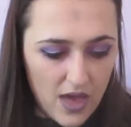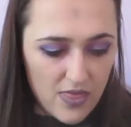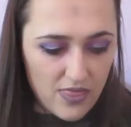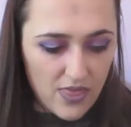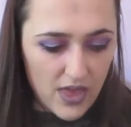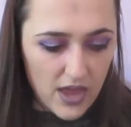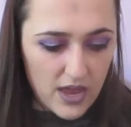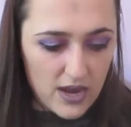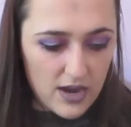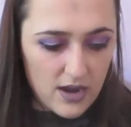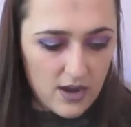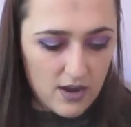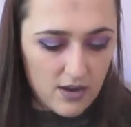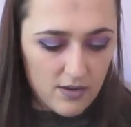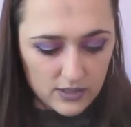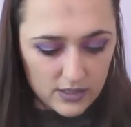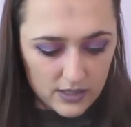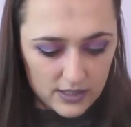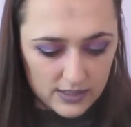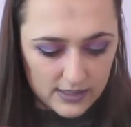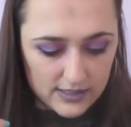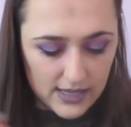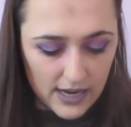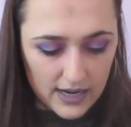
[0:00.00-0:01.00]
And then
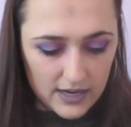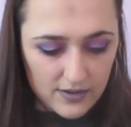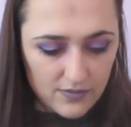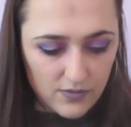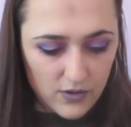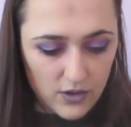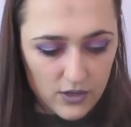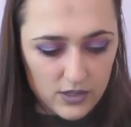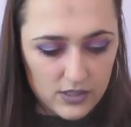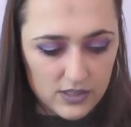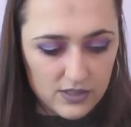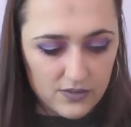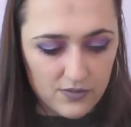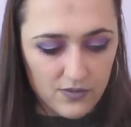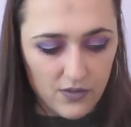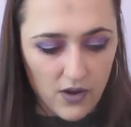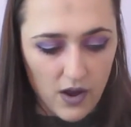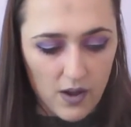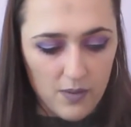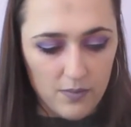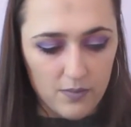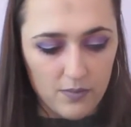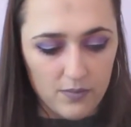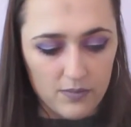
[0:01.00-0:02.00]
the second verse
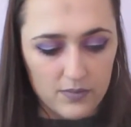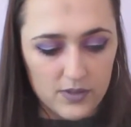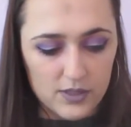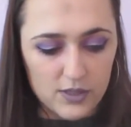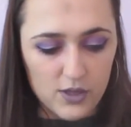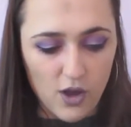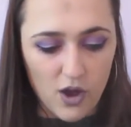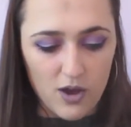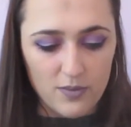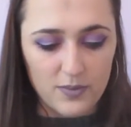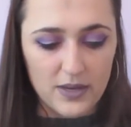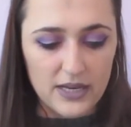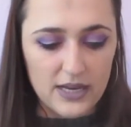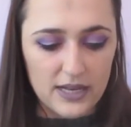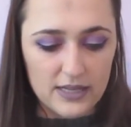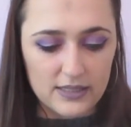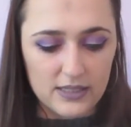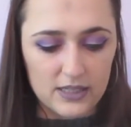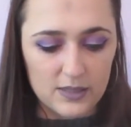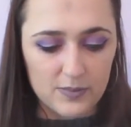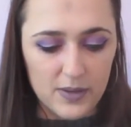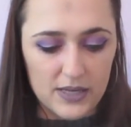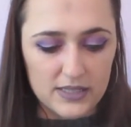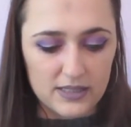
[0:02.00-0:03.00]
from Song
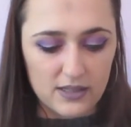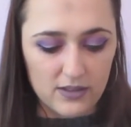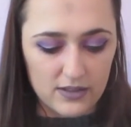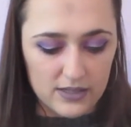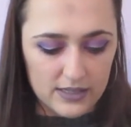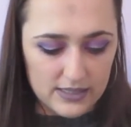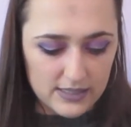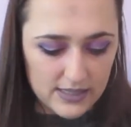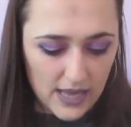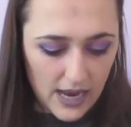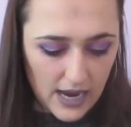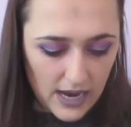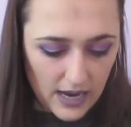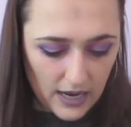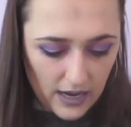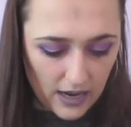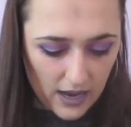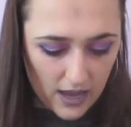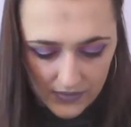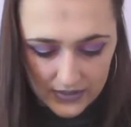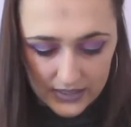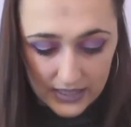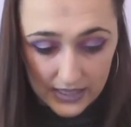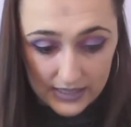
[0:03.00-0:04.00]
Meanings is basically
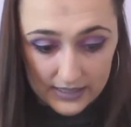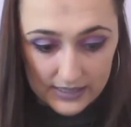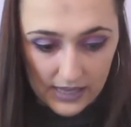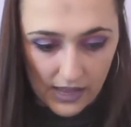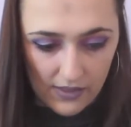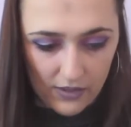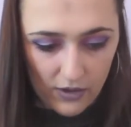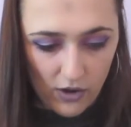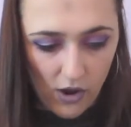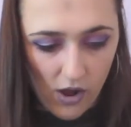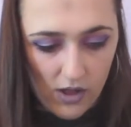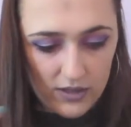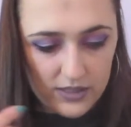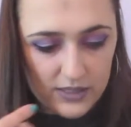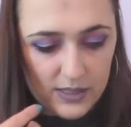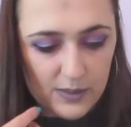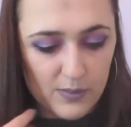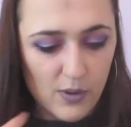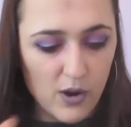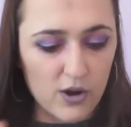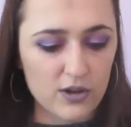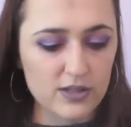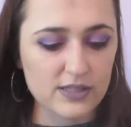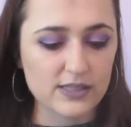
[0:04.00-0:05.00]
saying, the dead, silent,
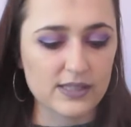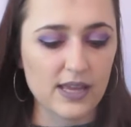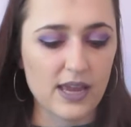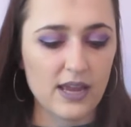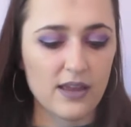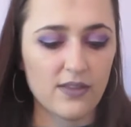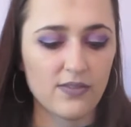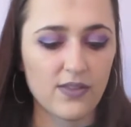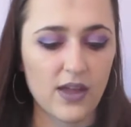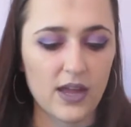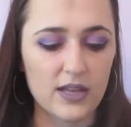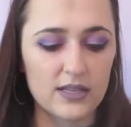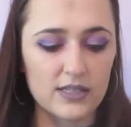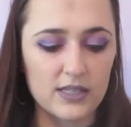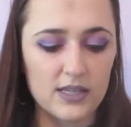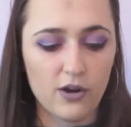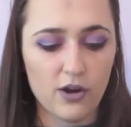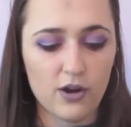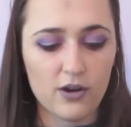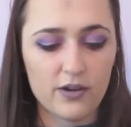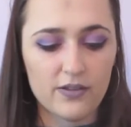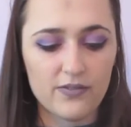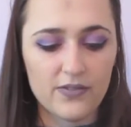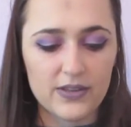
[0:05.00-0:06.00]
constant part, saying that
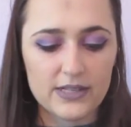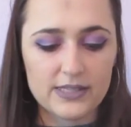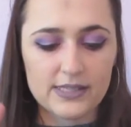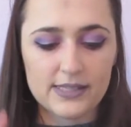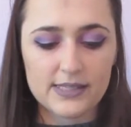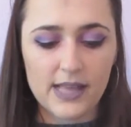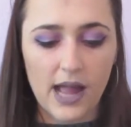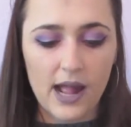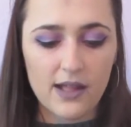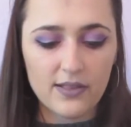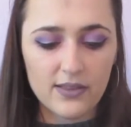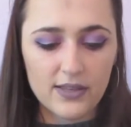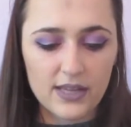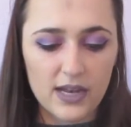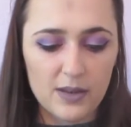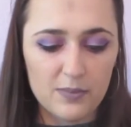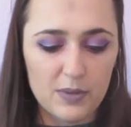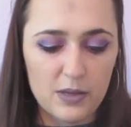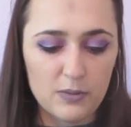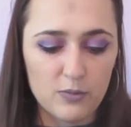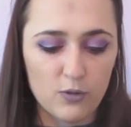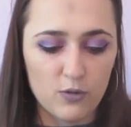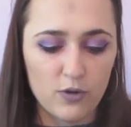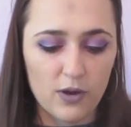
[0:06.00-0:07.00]
earth is silent
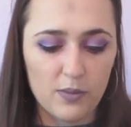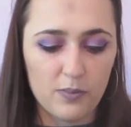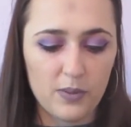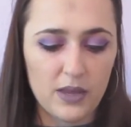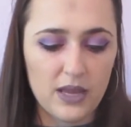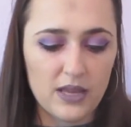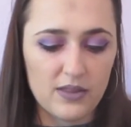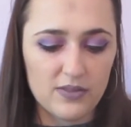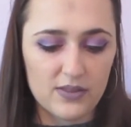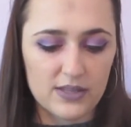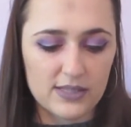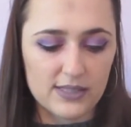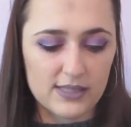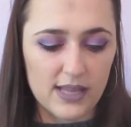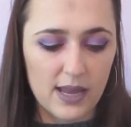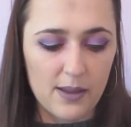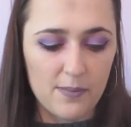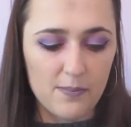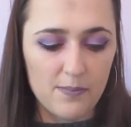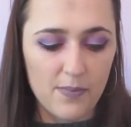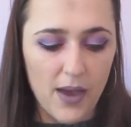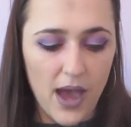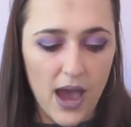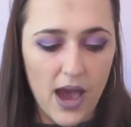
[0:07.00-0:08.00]
and people repeat the
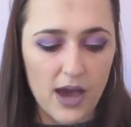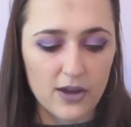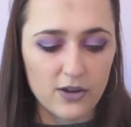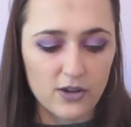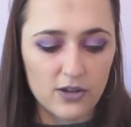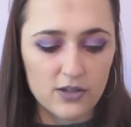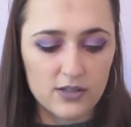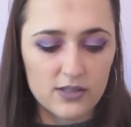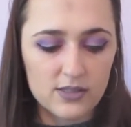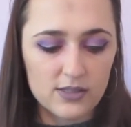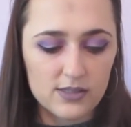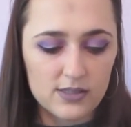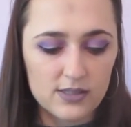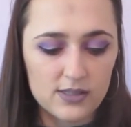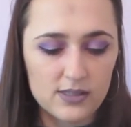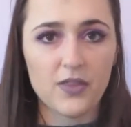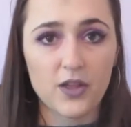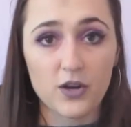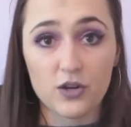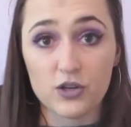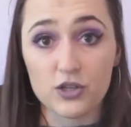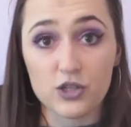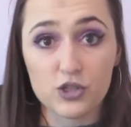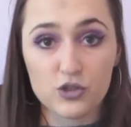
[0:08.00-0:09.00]
same patterns
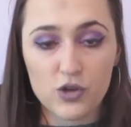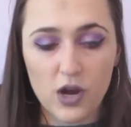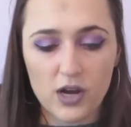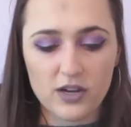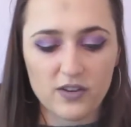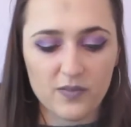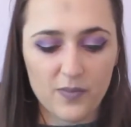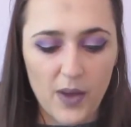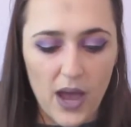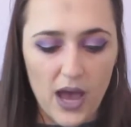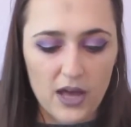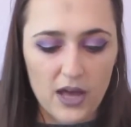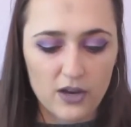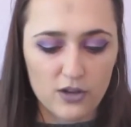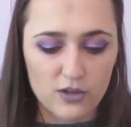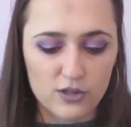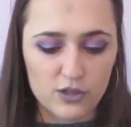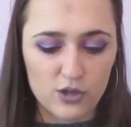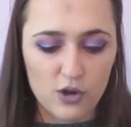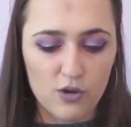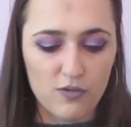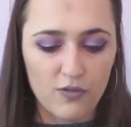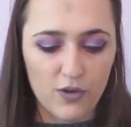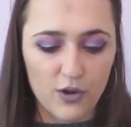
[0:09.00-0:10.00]
that are destructive
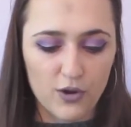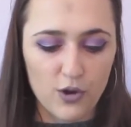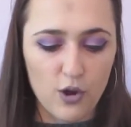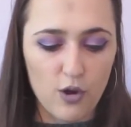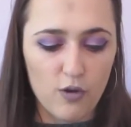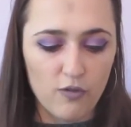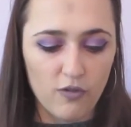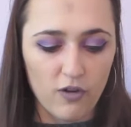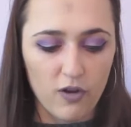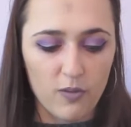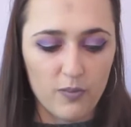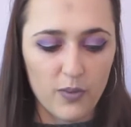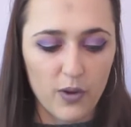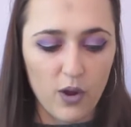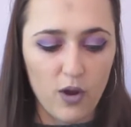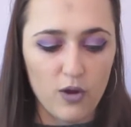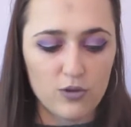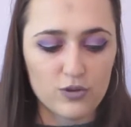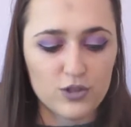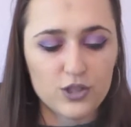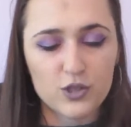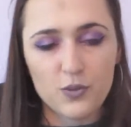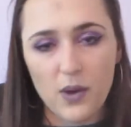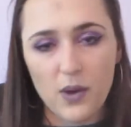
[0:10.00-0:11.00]
patterns over and over, but also